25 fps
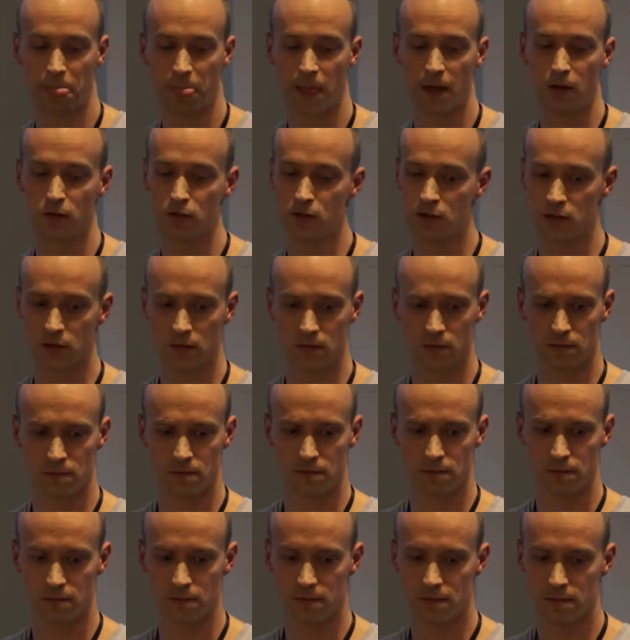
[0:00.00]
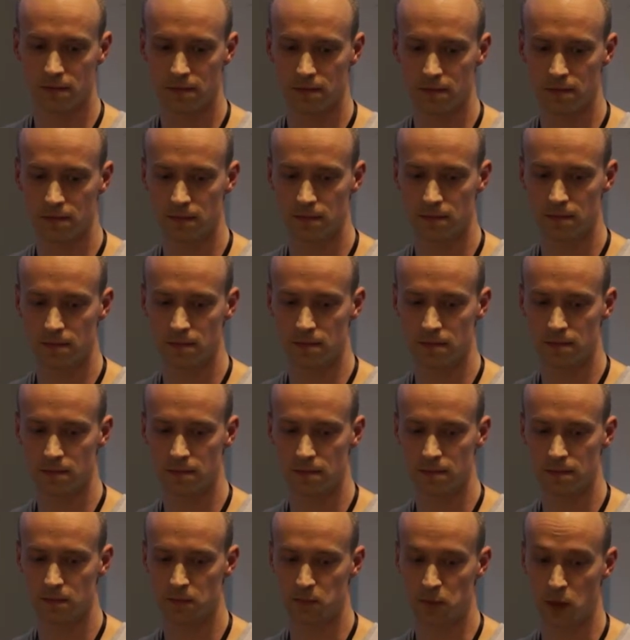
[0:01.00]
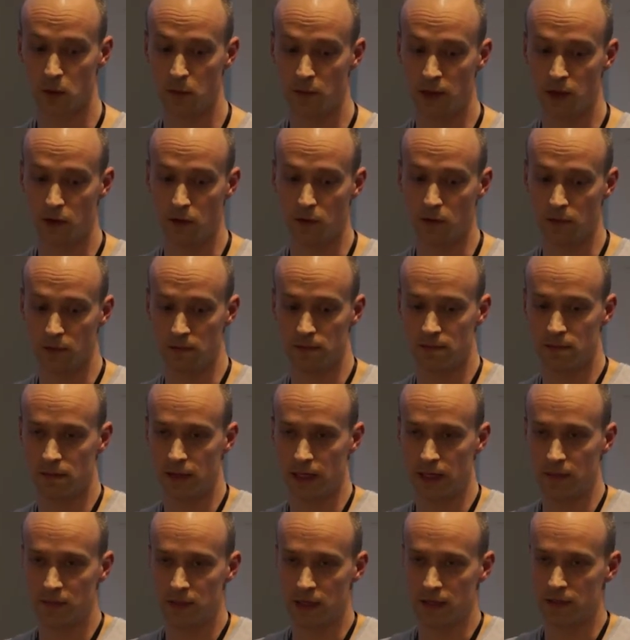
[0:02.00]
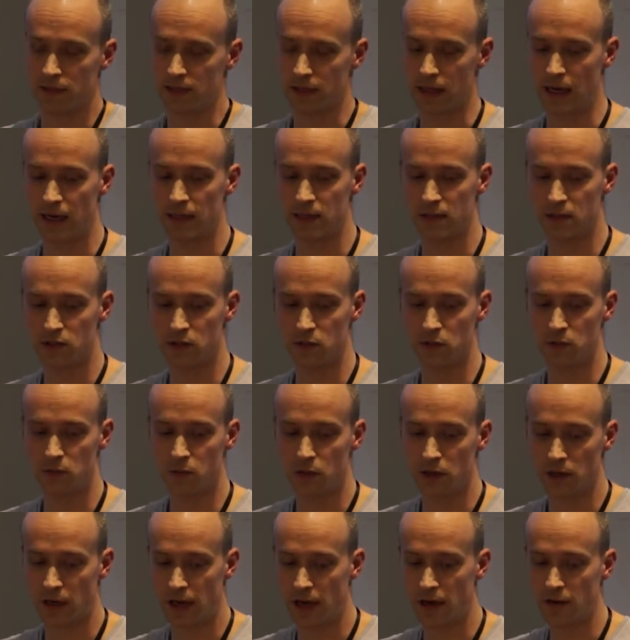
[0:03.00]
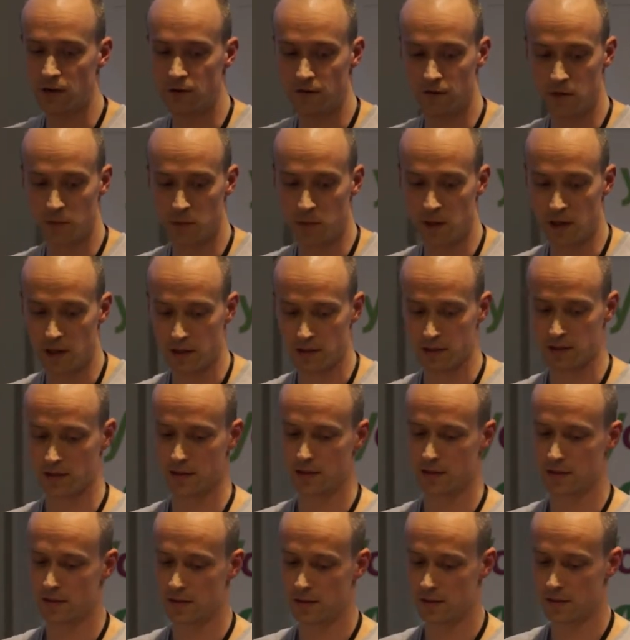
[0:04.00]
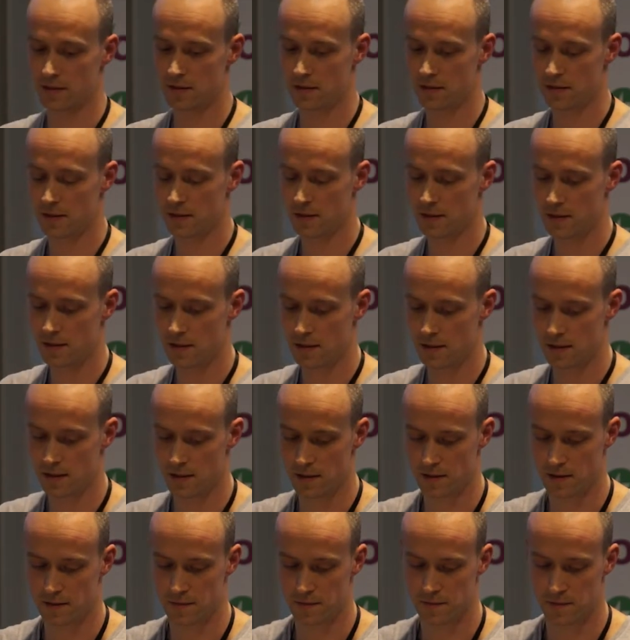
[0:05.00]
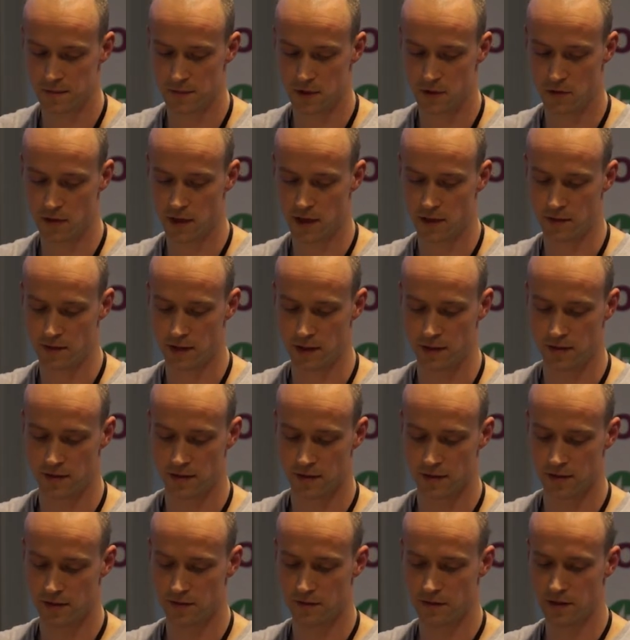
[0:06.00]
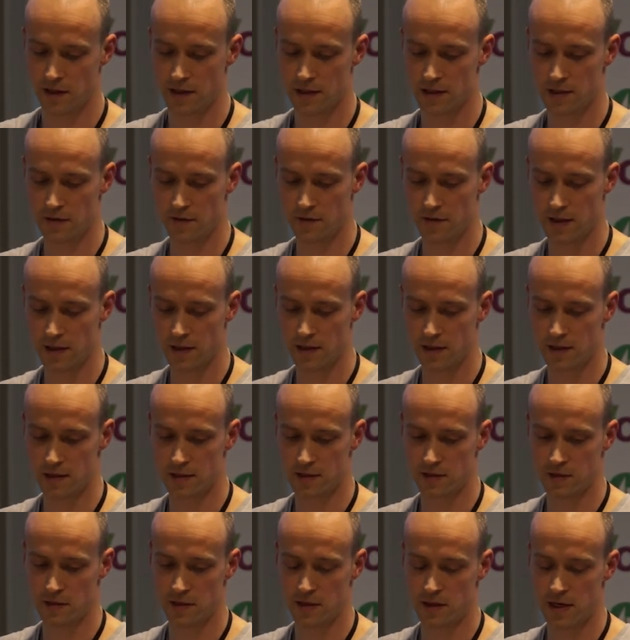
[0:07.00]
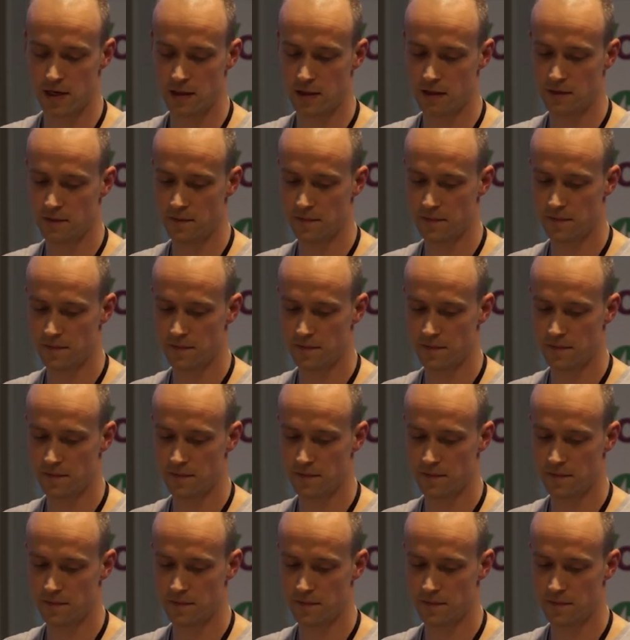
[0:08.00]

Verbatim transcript: Also, probably all themes and sites should work out of the box. You can read the philosophy at this URL.